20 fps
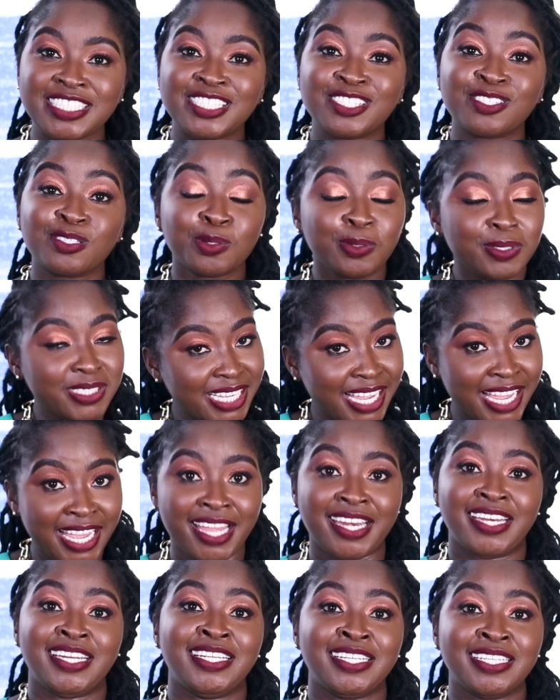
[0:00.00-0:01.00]
It's so
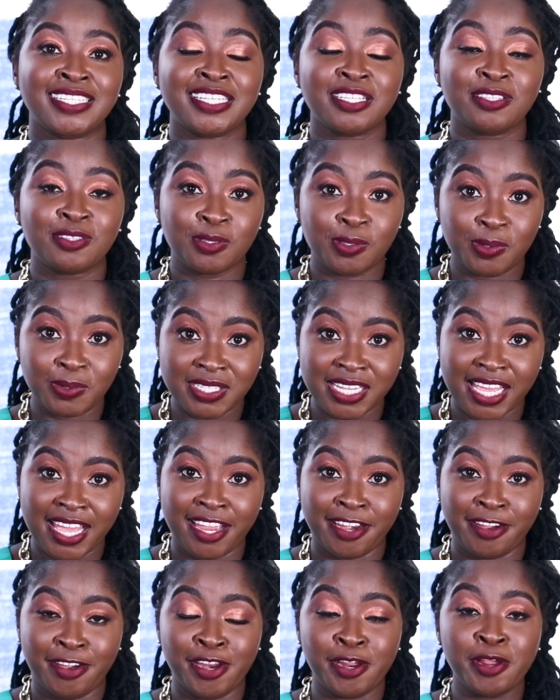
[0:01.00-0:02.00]
tiring. It's so
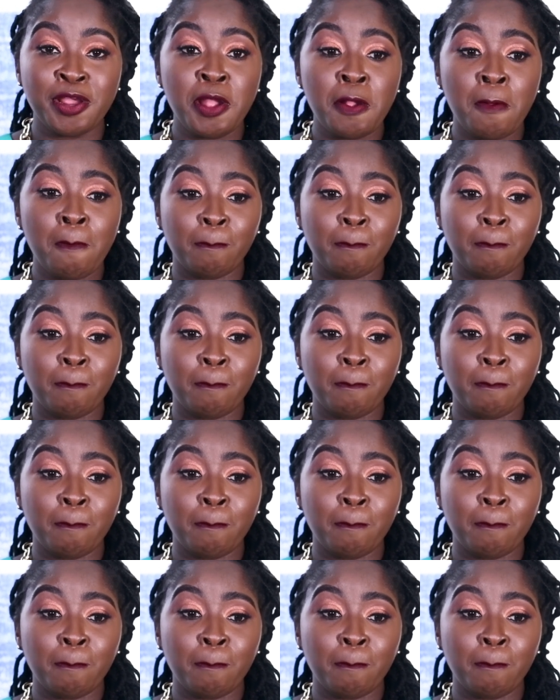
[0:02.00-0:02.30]
tiring.